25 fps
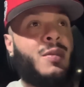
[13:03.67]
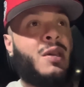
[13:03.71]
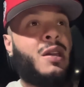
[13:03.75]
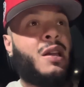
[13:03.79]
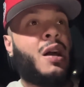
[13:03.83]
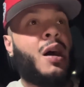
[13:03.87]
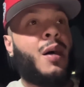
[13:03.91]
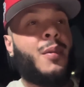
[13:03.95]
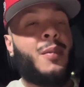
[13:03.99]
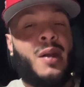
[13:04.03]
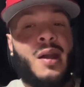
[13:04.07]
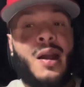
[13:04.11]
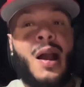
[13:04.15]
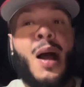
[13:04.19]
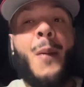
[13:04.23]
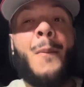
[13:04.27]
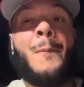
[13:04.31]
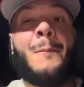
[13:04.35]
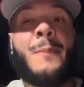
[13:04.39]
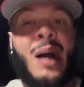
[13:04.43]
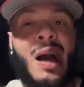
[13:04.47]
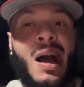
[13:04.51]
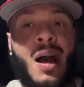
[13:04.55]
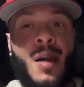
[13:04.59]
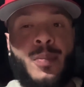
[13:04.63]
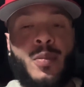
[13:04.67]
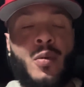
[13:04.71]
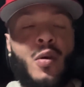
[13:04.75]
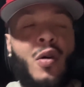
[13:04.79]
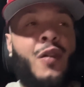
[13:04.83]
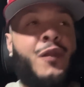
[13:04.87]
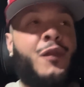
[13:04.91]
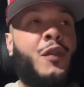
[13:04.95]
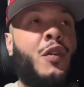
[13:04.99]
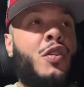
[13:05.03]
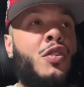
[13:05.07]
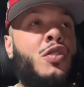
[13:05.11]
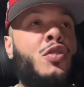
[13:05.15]
coming and I pop
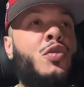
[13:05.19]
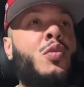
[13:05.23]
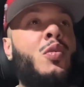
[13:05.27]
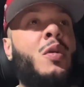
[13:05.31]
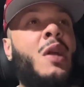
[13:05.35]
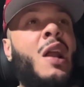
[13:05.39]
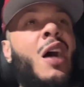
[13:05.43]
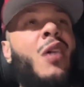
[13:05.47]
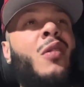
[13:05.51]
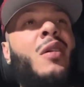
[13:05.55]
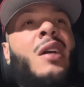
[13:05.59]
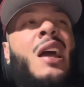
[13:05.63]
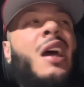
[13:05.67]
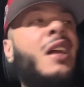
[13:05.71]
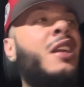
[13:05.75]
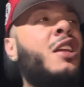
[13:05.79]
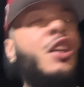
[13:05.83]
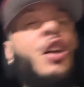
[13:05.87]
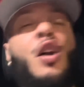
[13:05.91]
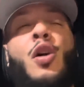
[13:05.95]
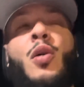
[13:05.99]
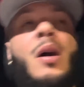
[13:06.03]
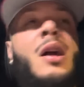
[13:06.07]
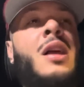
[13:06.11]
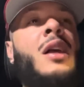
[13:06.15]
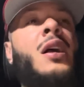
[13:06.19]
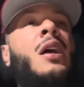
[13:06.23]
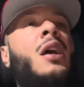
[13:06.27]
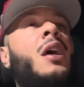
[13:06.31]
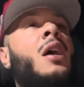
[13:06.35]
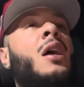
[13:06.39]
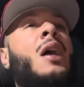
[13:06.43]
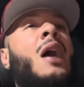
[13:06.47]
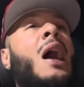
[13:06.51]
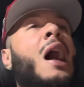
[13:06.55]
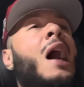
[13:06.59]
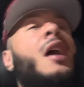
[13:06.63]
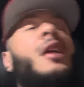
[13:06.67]
off on you without any question,
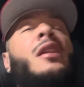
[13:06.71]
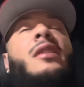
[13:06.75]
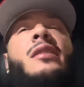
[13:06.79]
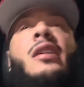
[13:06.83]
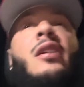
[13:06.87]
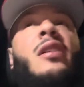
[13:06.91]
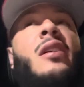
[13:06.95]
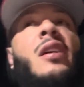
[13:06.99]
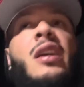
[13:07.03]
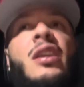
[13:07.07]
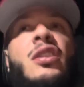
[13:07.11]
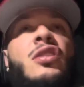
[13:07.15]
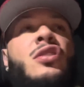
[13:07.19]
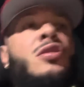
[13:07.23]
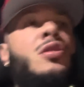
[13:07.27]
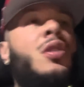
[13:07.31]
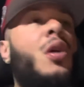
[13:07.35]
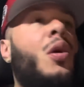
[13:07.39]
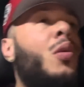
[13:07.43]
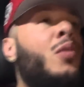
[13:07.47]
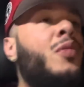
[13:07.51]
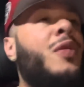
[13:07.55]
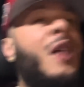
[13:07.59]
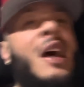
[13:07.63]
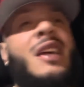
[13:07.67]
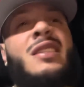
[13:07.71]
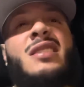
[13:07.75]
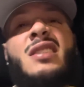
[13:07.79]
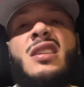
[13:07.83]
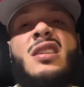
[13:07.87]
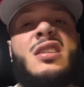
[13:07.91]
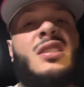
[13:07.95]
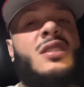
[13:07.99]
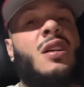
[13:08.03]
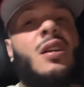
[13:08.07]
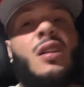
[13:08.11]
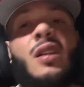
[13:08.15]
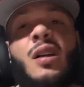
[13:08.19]
there is no, that's a
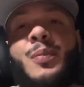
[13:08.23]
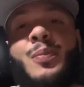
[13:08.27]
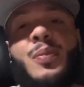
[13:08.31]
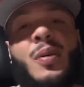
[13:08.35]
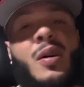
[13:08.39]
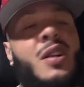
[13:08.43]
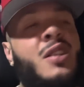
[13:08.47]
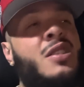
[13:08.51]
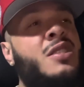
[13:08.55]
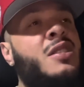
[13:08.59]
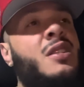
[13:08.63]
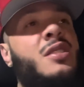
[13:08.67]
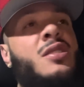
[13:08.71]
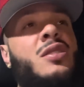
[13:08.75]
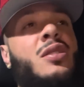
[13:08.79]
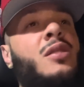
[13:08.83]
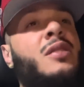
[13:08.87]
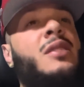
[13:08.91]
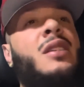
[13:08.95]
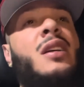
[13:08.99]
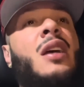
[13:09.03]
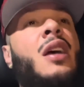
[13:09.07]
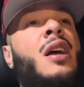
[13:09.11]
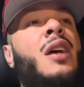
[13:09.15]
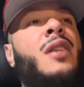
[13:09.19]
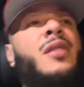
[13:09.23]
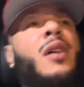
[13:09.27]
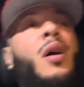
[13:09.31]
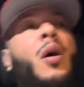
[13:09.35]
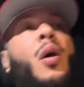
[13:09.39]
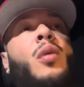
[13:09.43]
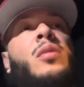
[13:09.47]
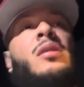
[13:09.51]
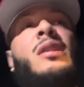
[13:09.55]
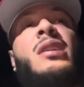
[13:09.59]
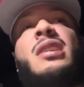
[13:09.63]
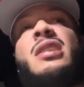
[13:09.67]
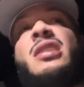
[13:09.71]
sucker punch. There's no, the
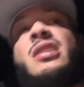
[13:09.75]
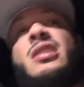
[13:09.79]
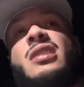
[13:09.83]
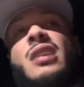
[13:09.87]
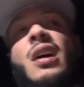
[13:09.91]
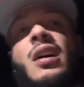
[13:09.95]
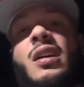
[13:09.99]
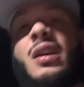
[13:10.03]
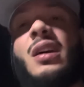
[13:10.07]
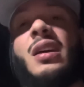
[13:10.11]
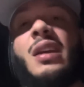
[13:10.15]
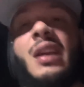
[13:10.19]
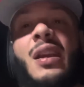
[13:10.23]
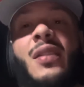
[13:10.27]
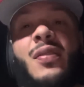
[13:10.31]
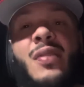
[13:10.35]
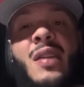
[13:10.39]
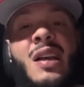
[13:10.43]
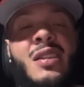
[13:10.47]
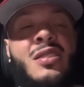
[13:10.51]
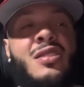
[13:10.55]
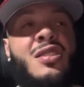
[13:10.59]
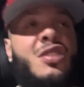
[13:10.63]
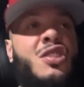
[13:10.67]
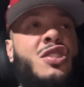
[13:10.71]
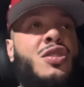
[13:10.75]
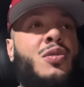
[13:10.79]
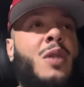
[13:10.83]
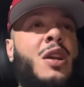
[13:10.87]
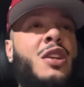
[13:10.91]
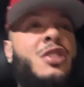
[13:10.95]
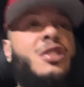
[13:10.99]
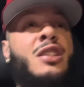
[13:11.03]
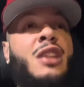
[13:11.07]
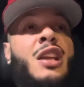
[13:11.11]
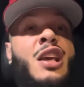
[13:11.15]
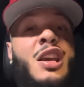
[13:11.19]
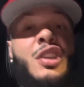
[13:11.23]
only sucker in that
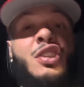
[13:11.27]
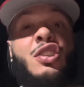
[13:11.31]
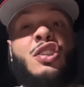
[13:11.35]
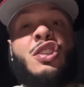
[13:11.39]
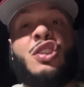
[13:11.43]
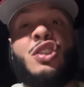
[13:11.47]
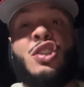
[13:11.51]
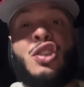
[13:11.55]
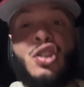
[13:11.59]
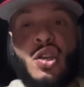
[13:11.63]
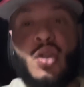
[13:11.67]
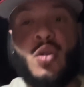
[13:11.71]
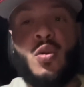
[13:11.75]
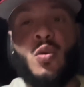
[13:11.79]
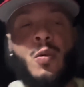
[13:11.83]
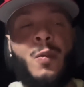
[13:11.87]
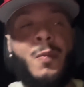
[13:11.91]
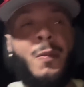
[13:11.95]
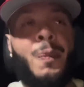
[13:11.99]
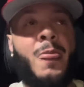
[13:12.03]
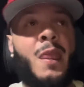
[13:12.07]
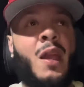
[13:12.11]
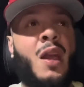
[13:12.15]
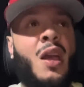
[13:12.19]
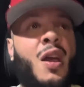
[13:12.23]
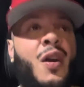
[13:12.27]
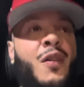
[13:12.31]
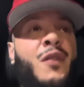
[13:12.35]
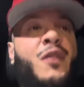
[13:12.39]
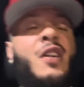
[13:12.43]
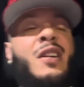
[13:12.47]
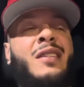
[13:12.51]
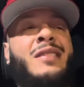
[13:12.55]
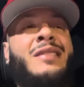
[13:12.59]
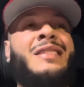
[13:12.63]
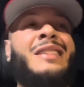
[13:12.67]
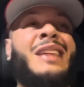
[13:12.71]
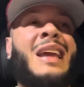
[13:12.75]
situation is you, for
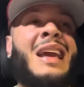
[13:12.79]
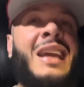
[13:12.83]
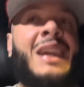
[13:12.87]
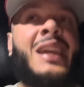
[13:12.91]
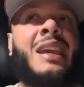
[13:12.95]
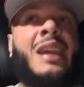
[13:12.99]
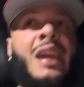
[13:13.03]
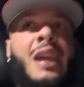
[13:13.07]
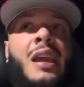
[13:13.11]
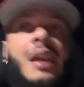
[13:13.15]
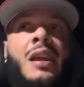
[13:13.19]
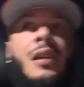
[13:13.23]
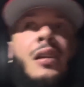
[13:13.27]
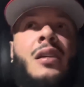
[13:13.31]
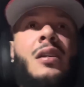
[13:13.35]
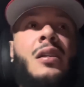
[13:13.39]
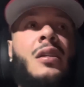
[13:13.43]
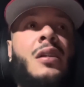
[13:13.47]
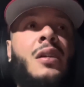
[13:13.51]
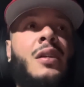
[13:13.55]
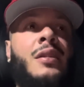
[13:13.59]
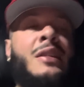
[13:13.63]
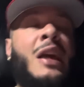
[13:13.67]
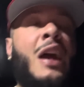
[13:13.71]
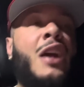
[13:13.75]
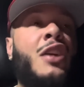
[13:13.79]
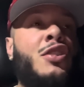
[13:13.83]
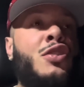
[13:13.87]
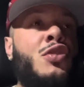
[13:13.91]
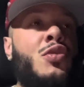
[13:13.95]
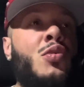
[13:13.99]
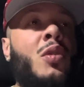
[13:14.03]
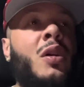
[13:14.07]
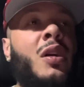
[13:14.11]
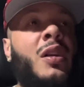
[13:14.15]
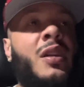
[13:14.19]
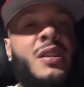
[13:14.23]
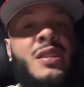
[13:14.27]
thinking that
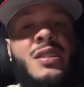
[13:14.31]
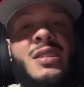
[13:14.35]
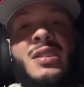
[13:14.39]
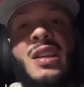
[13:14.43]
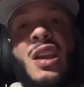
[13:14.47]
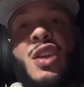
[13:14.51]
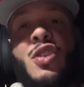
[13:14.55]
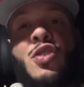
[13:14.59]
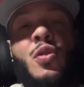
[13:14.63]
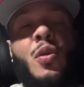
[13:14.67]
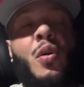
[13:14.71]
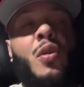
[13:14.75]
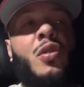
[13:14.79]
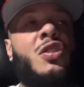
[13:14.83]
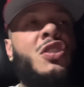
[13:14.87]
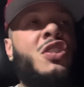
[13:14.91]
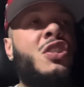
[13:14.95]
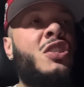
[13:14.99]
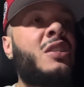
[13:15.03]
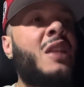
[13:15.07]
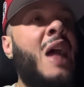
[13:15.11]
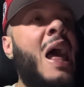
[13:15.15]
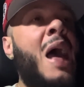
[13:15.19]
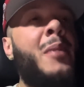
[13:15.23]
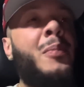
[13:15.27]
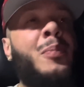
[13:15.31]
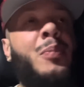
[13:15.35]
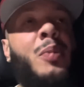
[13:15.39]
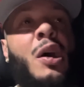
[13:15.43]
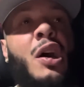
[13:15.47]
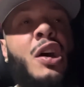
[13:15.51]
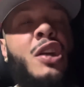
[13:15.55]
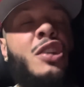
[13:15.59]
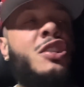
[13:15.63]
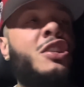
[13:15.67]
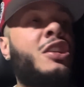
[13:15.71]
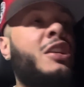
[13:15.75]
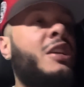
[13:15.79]
you're going to say you're going to slap,
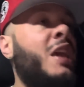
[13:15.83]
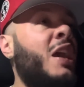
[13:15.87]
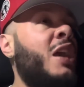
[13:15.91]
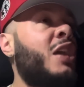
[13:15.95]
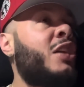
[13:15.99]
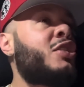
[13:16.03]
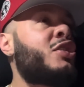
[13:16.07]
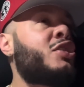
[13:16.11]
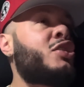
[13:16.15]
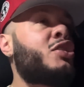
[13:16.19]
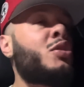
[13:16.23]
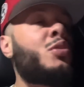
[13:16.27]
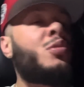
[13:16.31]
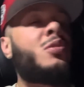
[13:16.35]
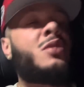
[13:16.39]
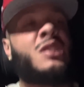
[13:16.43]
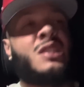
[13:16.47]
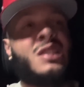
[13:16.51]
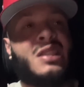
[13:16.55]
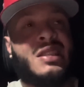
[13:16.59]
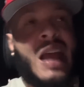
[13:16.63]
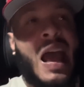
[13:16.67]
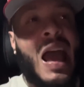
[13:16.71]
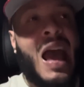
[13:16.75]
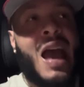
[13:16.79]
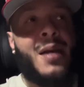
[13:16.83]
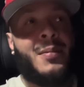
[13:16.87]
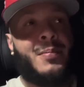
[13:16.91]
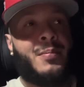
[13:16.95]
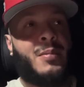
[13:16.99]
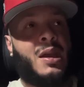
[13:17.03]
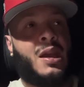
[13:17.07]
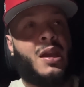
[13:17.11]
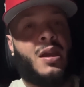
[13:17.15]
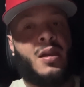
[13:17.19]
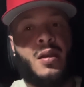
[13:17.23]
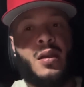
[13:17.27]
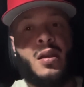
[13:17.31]
punch, kick, shoot, stab
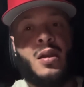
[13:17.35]
me